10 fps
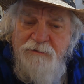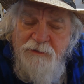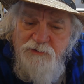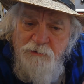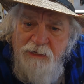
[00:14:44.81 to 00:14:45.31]

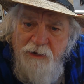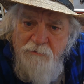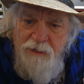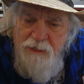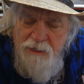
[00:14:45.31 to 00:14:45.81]
that you
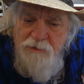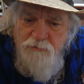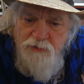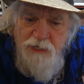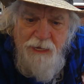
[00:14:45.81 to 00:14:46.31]
carry in
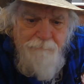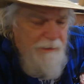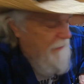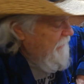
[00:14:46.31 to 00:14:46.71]
your shop,